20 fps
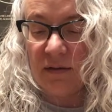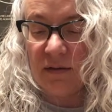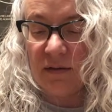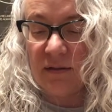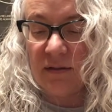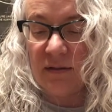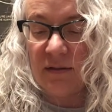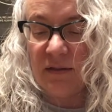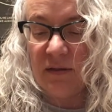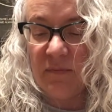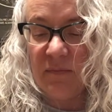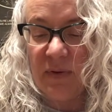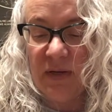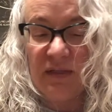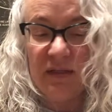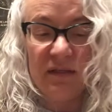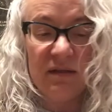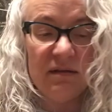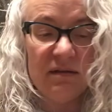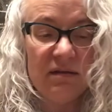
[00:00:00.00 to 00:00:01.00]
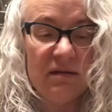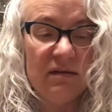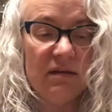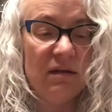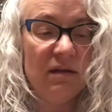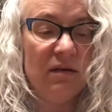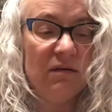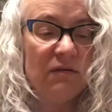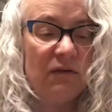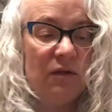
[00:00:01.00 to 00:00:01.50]
some buttons
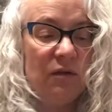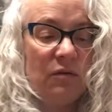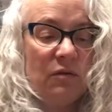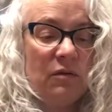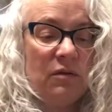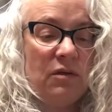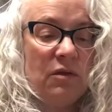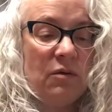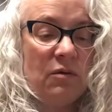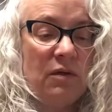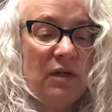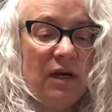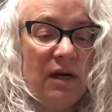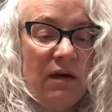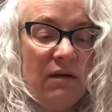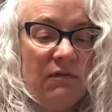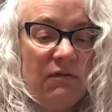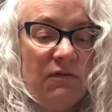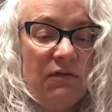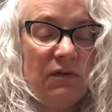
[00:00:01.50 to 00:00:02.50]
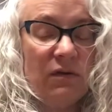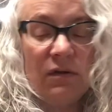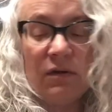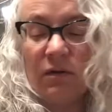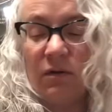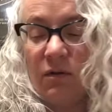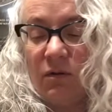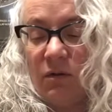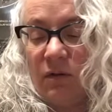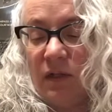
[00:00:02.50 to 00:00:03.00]
if you don't have
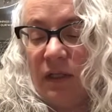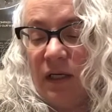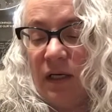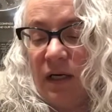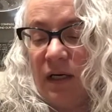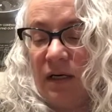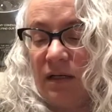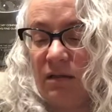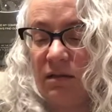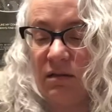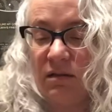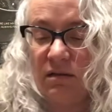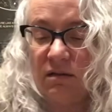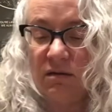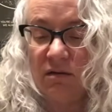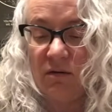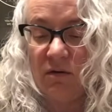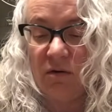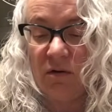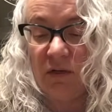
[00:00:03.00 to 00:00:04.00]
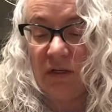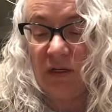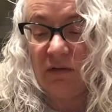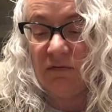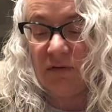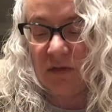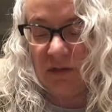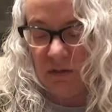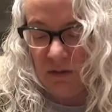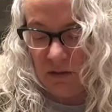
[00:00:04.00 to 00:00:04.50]
googly eyes or
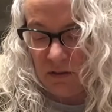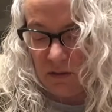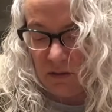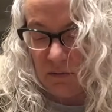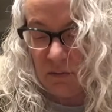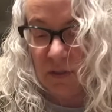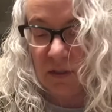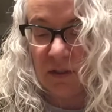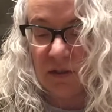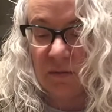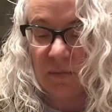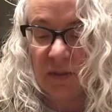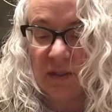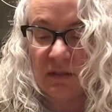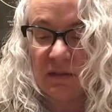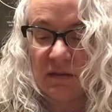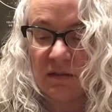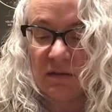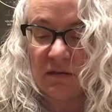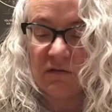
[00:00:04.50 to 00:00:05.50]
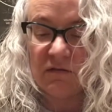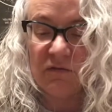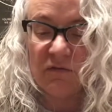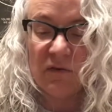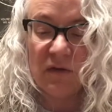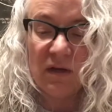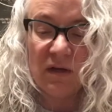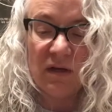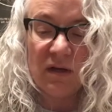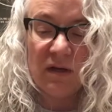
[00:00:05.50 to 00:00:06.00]
even some little pieces of
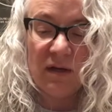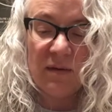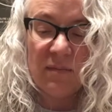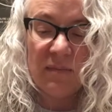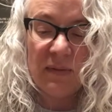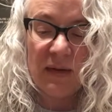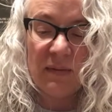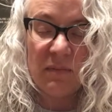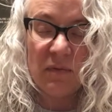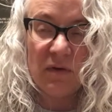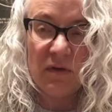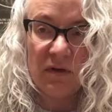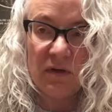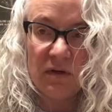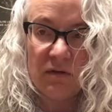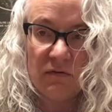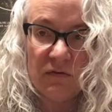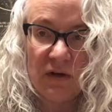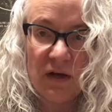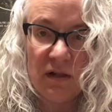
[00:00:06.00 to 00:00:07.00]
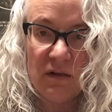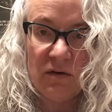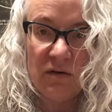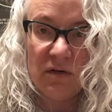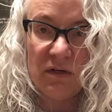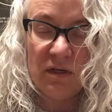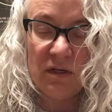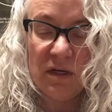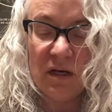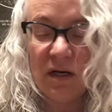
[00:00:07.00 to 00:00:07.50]
paper that you've colored
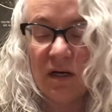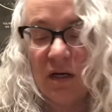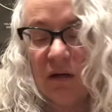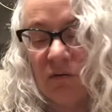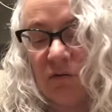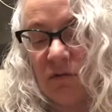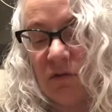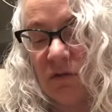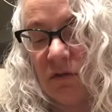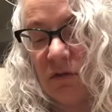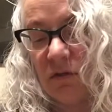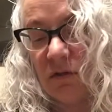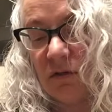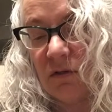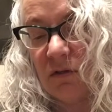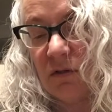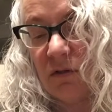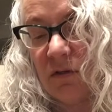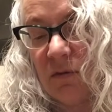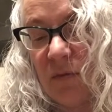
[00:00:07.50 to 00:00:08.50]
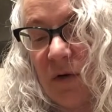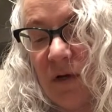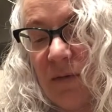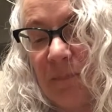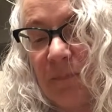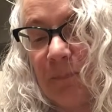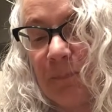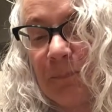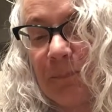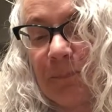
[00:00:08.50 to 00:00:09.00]
and cut out. You could glue them on.
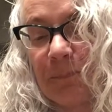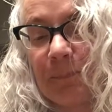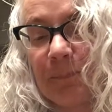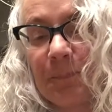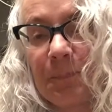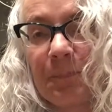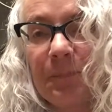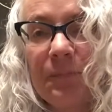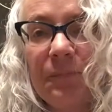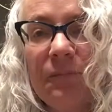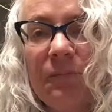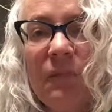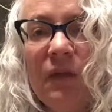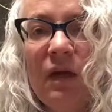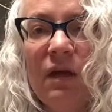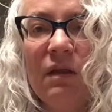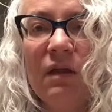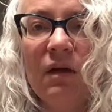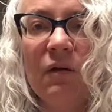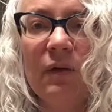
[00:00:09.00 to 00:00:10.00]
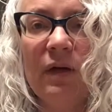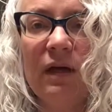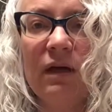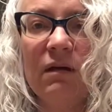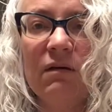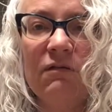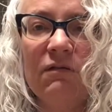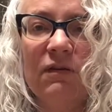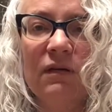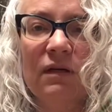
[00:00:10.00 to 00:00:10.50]
And there we
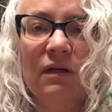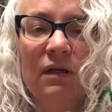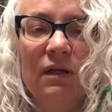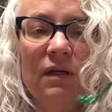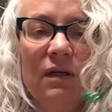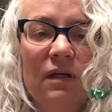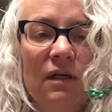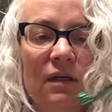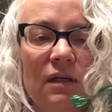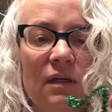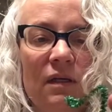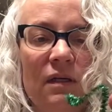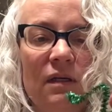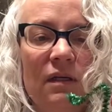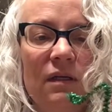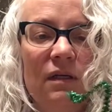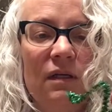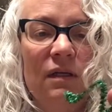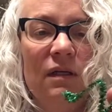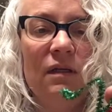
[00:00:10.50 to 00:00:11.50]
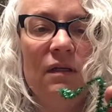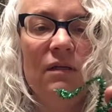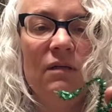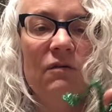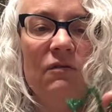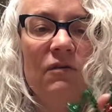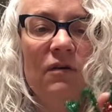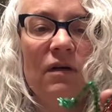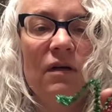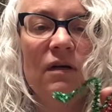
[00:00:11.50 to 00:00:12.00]
have a little
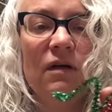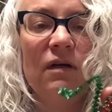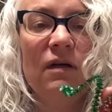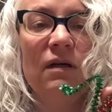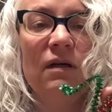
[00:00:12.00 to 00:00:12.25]
frog